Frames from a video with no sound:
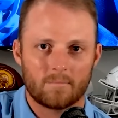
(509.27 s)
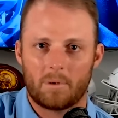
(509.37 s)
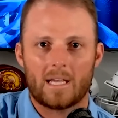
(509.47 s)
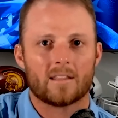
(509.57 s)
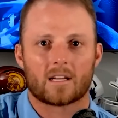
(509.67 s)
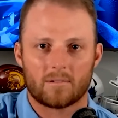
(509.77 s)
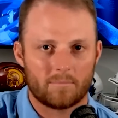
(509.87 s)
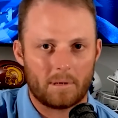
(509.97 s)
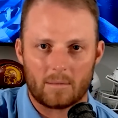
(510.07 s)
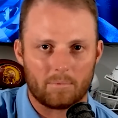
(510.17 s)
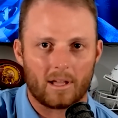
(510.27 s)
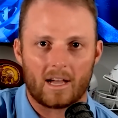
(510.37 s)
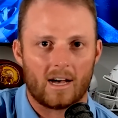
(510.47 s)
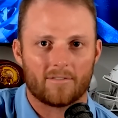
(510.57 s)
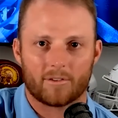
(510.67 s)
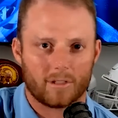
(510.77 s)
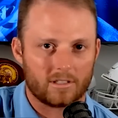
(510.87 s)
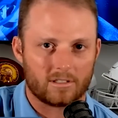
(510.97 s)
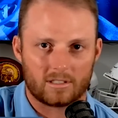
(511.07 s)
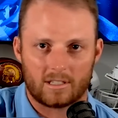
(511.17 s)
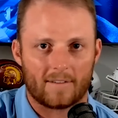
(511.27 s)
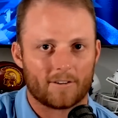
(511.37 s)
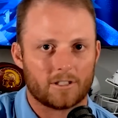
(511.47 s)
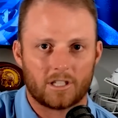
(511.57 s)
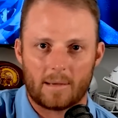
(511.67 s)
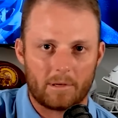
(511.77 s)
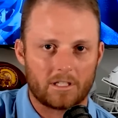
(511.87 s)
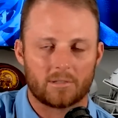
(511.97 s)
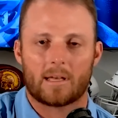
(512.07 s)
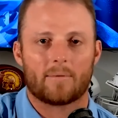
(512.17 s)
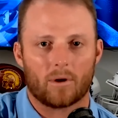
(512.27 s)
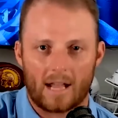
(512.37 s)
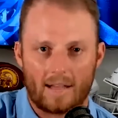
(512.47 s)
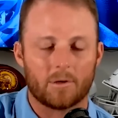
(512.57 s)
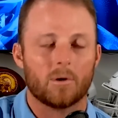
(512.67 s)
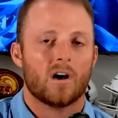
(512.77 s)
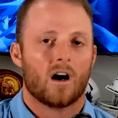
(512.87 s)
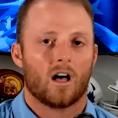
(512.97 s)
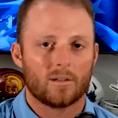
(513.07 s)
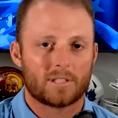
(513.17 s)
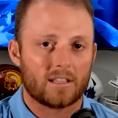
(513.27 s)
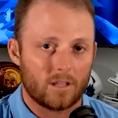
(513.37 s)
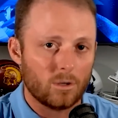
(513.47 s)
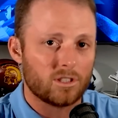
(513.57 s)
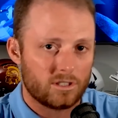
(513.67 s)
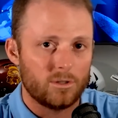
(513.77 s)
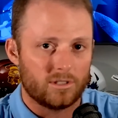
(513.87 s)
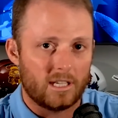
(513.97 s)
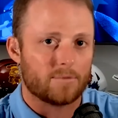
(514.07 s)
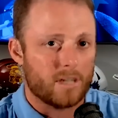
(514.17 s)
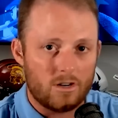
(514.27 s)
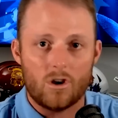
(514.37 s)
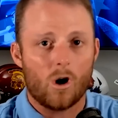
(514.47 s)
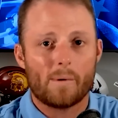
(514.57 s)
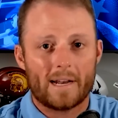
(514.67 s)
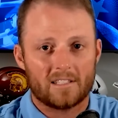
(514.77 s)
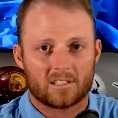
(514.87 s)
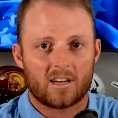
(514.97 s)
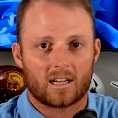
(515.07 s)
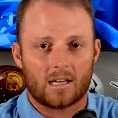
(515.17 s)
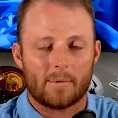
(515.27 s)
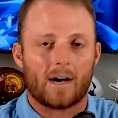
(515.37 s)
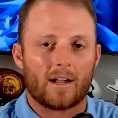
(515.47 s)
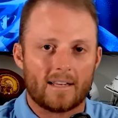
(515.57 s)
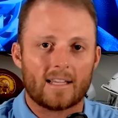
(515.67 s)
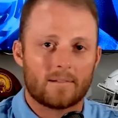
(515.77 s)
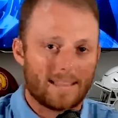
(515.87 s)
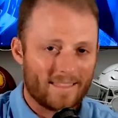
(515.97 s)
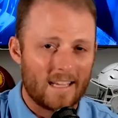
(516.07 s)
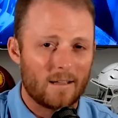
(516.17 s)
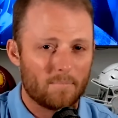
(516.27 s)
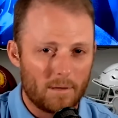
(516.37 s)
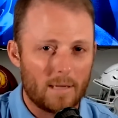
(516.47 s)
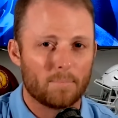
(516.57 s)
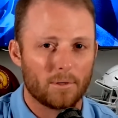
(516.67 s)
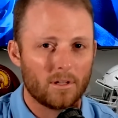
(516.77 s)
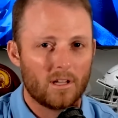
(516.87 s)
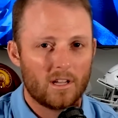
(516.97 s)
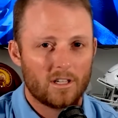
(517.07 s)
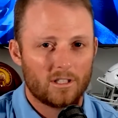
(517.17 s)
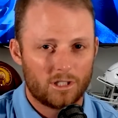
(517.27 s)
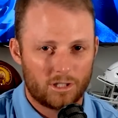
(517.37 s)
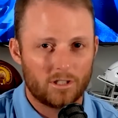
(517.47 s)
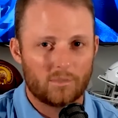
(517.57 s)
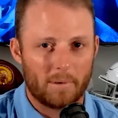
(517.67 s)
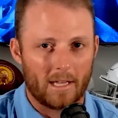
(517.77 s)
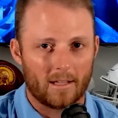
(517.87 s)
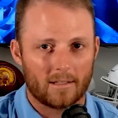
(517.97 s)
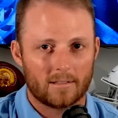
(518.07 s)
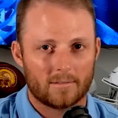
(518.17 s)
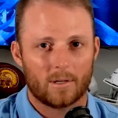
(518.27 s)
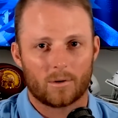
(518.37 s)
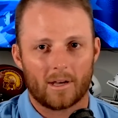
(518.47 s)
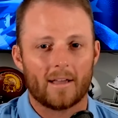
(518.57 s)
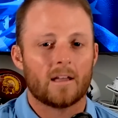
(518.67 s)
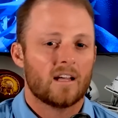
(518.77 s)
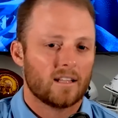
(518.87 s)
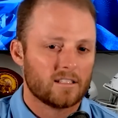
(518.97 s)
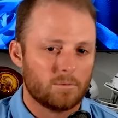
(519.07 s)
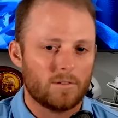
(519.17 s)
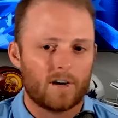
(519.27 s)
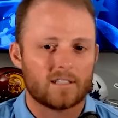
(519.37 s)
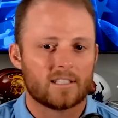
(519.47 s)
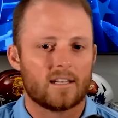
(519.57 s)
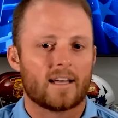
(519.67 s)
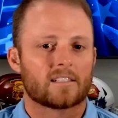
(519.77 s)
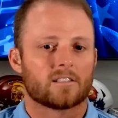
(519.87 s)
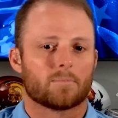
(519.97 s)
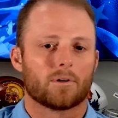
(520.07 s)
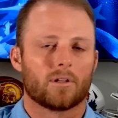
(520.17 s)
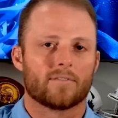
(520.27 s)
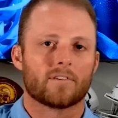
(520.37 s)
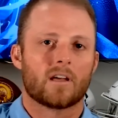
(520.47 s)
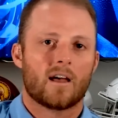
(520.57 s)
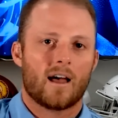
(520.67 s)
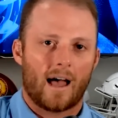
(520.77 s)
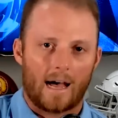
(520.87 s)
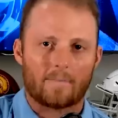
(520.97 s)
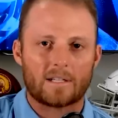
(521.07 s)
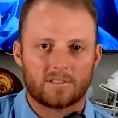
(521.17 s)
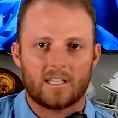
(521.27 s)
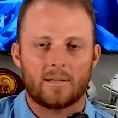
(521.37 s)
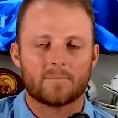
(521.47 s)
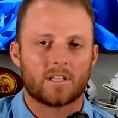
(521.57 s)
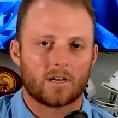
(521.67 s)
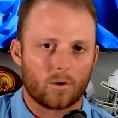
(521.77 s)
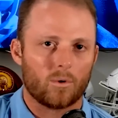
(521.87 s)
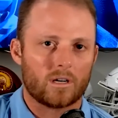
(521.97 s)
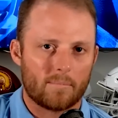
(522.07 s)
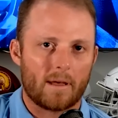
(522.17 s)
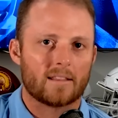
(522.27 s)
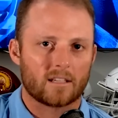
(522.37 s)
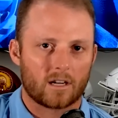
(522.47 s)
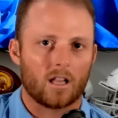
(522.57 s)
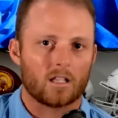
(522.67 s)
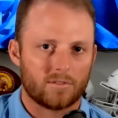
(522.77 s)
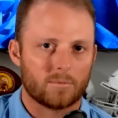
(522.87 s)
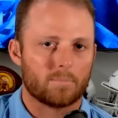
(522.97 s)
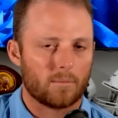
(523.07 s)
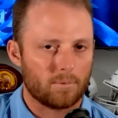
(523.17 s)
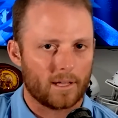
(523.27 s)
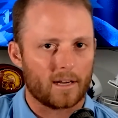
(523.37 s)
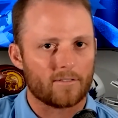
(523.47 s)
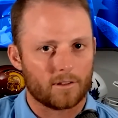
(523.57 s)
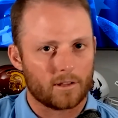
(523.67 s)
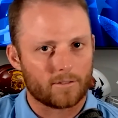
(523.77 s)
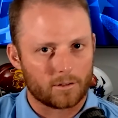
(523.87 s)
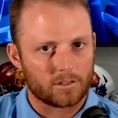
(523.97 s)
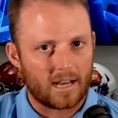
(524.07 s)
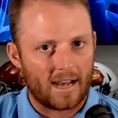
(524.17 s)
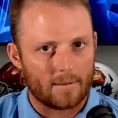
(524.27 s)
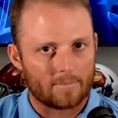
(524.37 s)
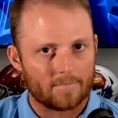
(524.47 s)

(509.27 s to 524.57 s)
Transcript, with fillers: be in the, be in the playoff or the conference championship game, what have you. All I'm saying, those are two teams that nobody's talking about, and yet I think people should be. Okay, let's move on to the next superlative. How about teams that are going to make the college football playoff for the first time?